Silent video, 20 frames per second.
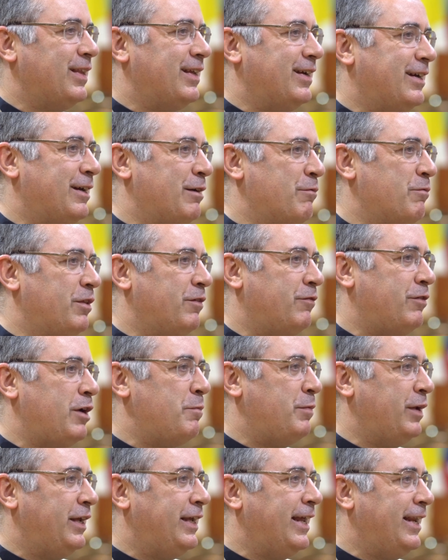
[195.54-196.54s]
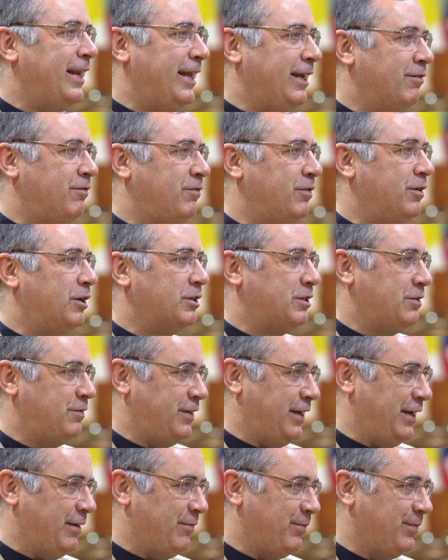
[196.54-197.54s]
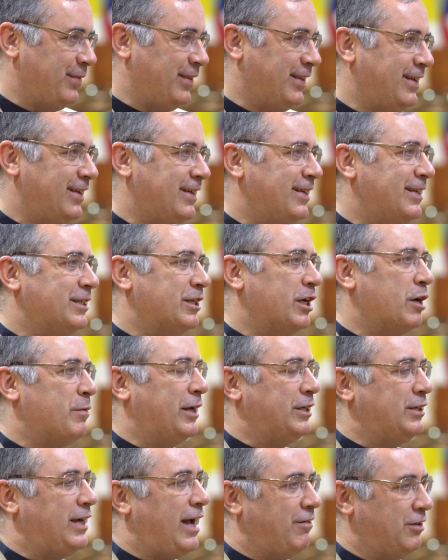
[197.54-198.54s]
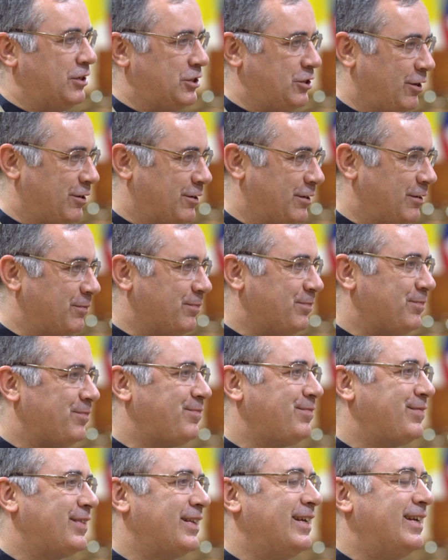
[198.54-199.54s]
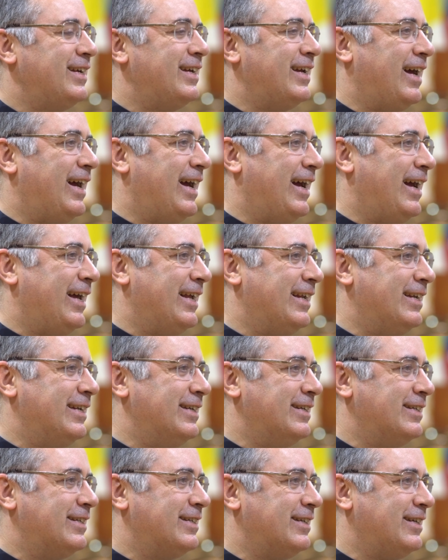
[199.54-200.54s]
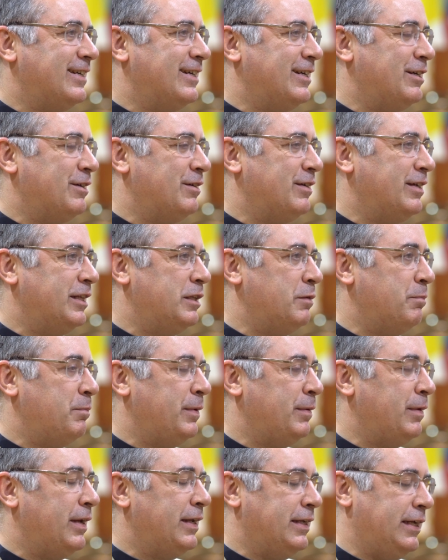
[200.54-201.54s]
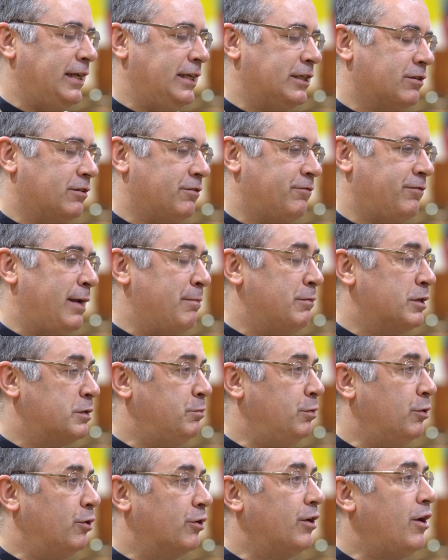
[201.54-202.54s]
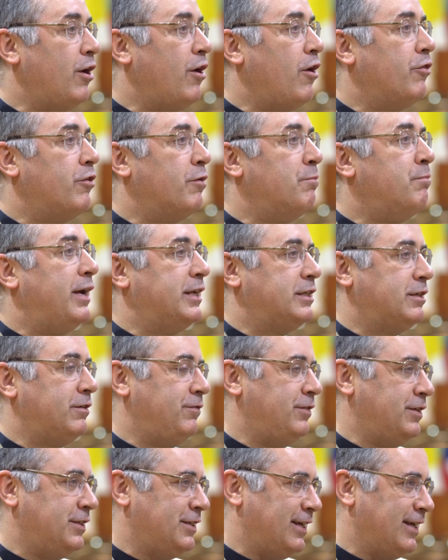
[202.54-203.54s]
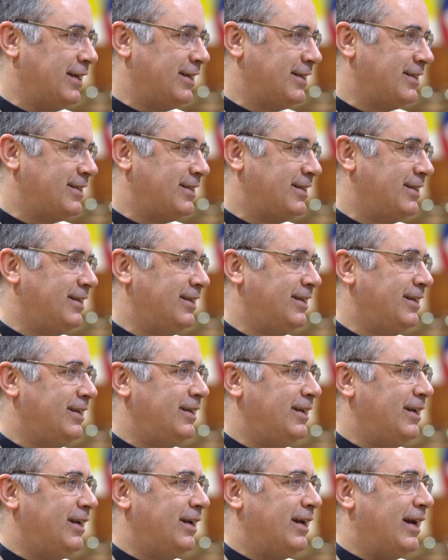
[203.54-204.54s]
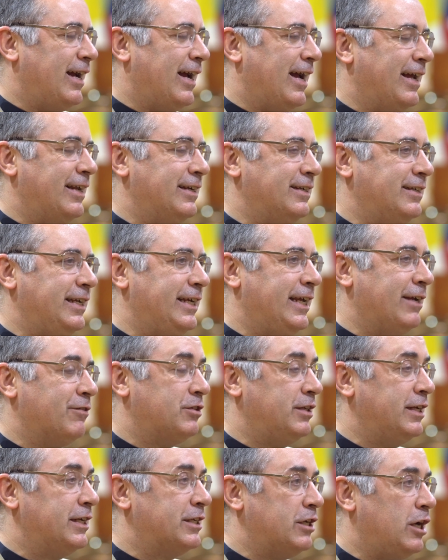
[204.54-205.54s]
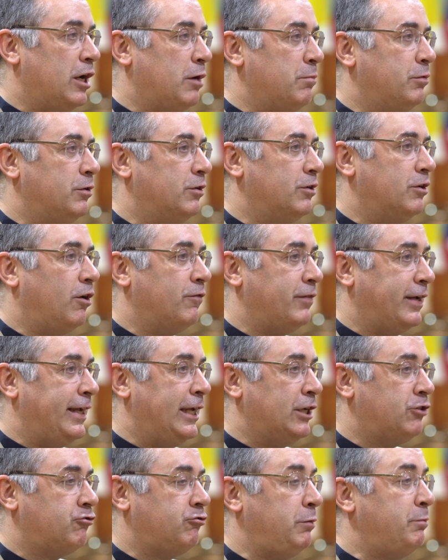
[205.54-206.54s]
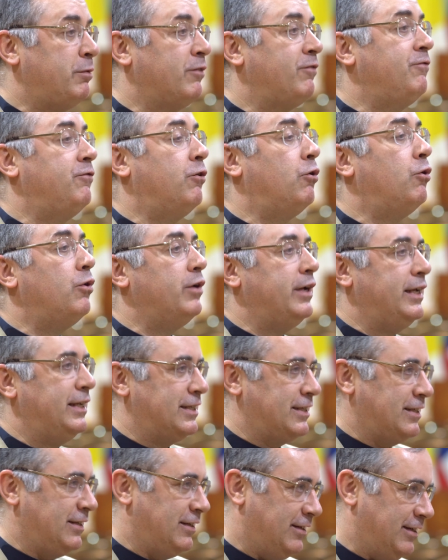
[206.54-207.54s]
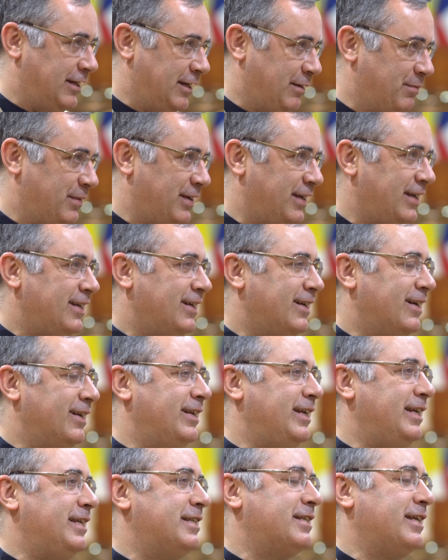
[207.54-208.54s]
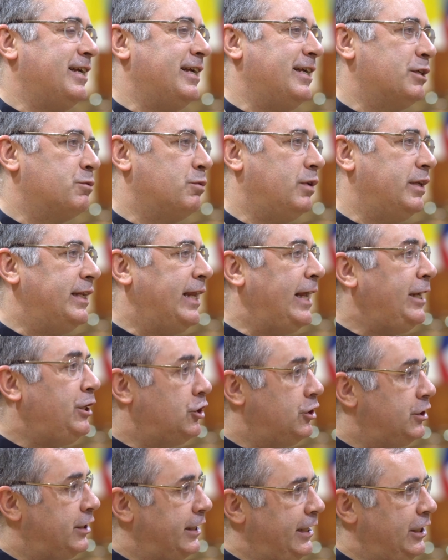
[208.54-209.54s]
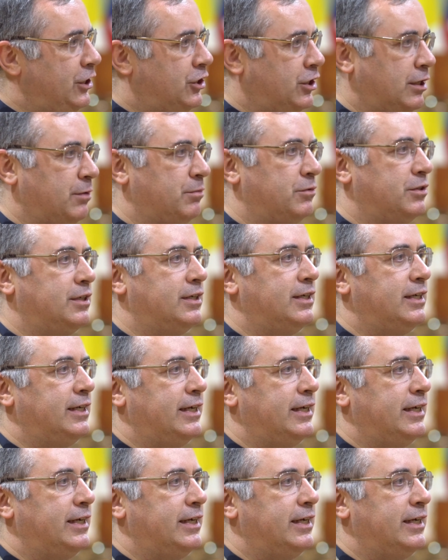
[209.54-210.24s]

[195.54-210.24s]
The very beginning of philosophy. So you go back to Aristotle, and he's got a famous book, The Metaphysics, and he gives an example of a history before his time, and he says, well, in ancient Egypt,